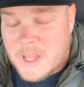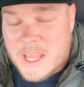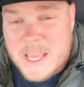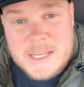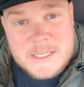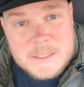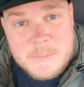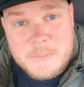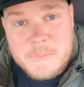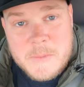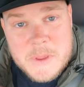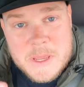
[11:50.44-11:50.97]

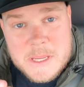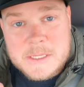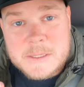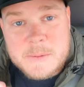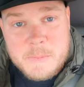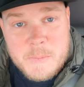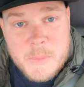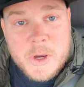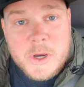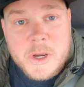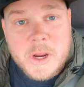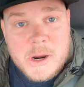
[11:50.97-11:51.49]
he's a
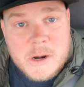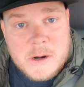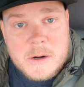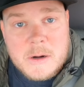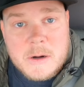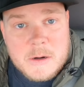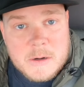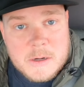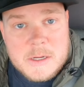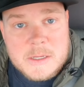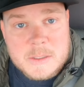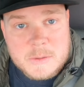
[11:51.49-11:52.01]

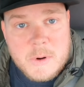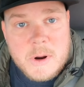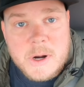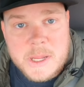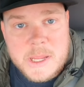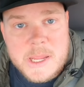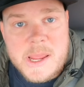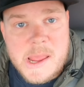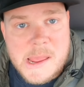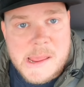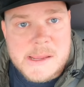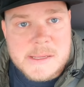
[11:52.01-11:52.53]
booger, is what
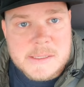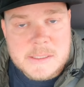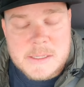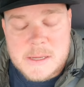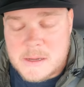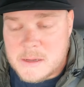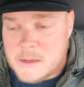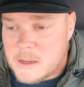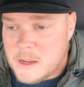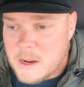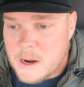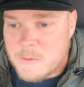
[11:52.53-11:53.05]
he is.
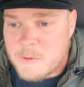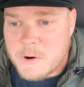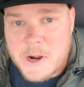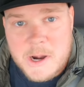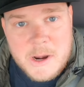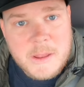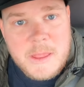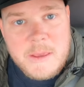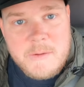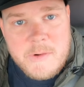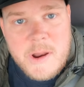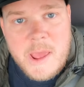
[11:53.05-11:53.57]
And we're
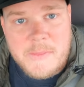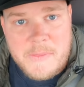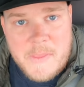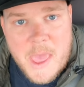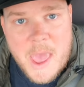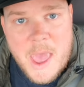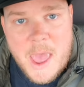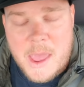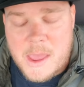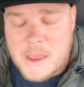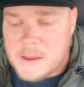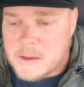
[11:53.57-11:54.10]
gonna leave it at
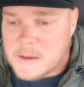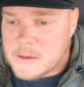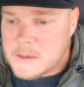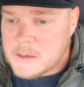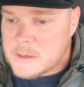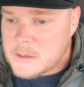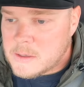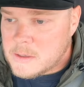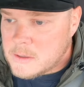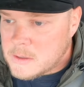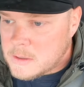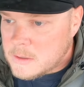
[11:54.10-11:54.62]
that.
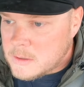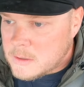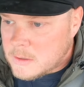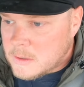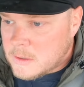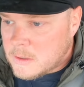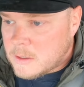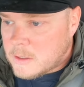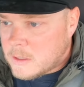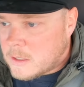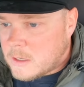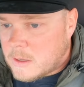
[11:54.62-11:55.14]

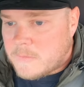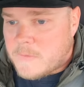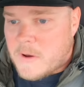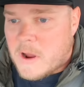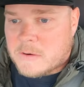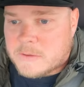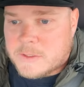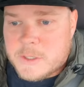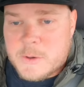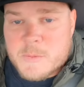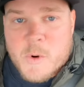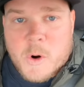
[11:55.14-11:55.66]

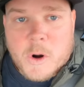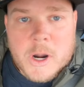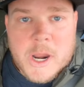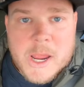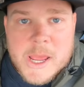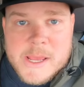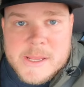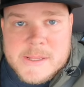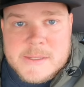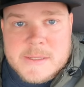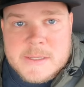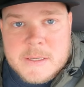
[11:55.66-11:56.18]
Found 2 more
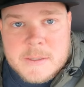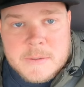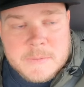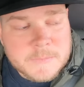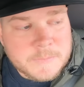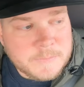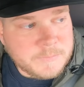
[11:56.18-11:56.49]
hens.